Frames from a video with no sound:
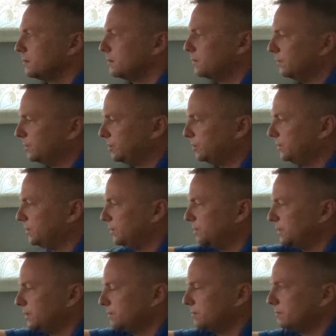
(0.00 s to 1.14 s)
Which you would
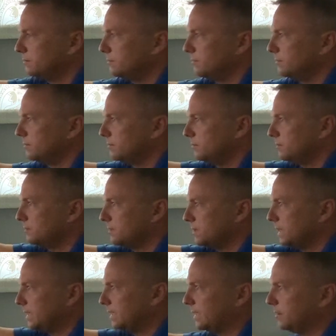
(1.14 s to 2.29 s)
just
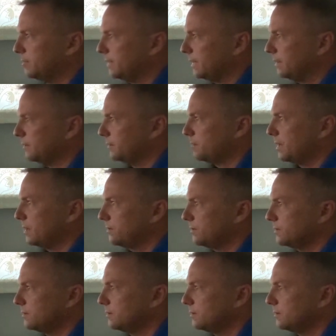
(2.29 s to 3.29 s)
slide that up and down with the mouse.